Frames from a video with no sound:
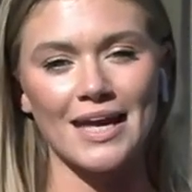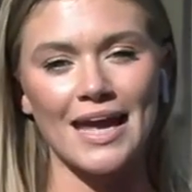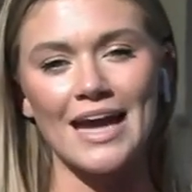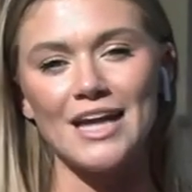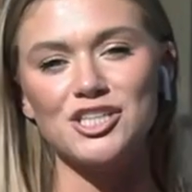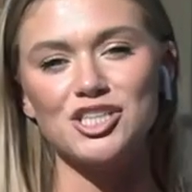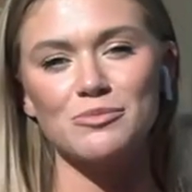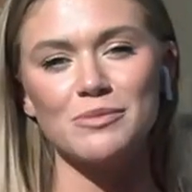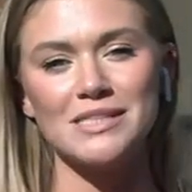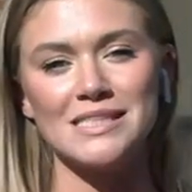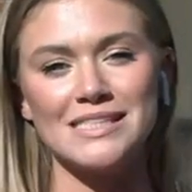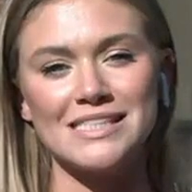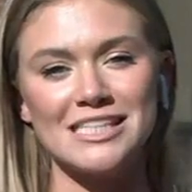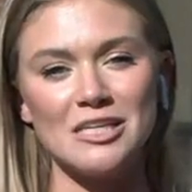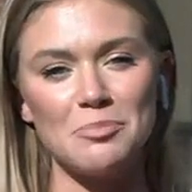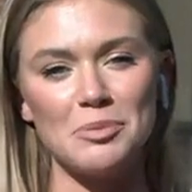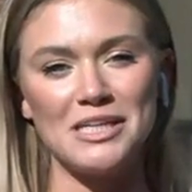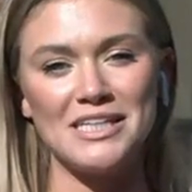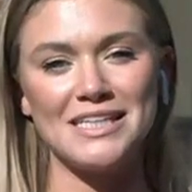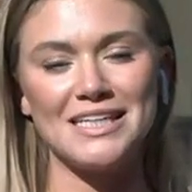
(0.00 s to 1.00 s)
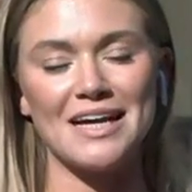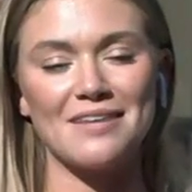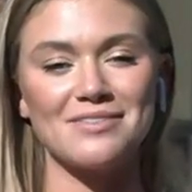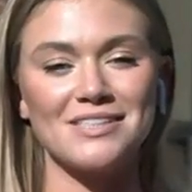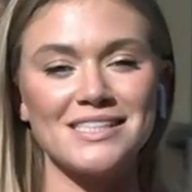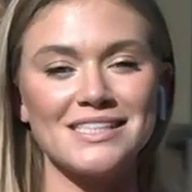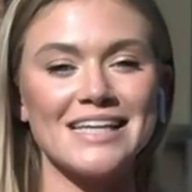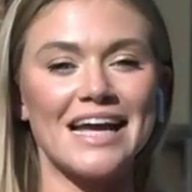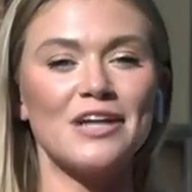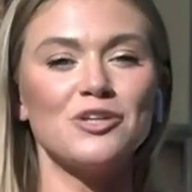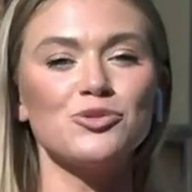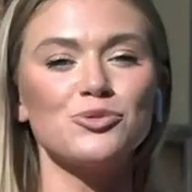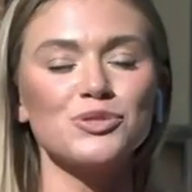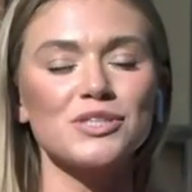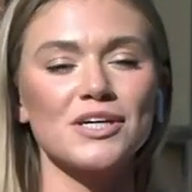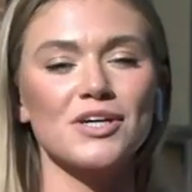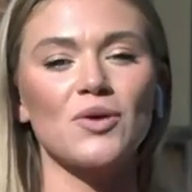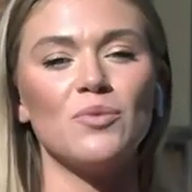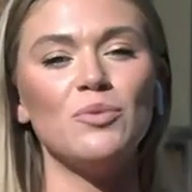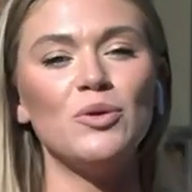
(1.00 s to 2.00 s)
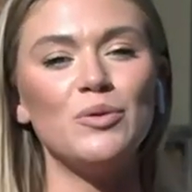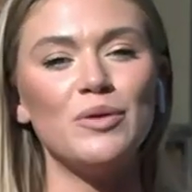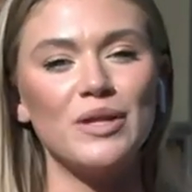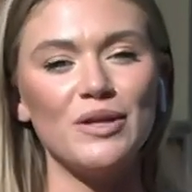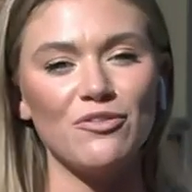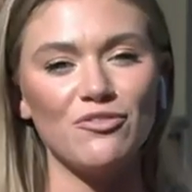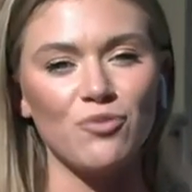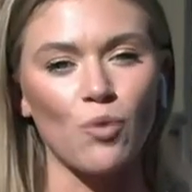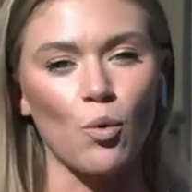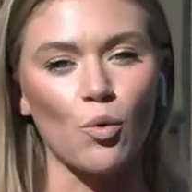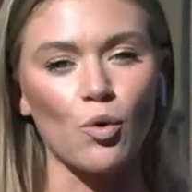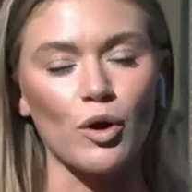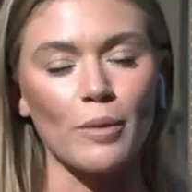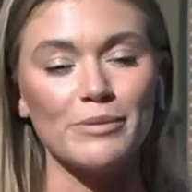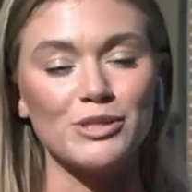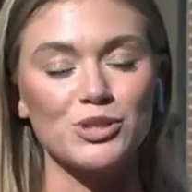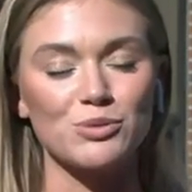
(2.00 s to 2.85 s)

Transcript: CAJM and CPD have scheduled a community forum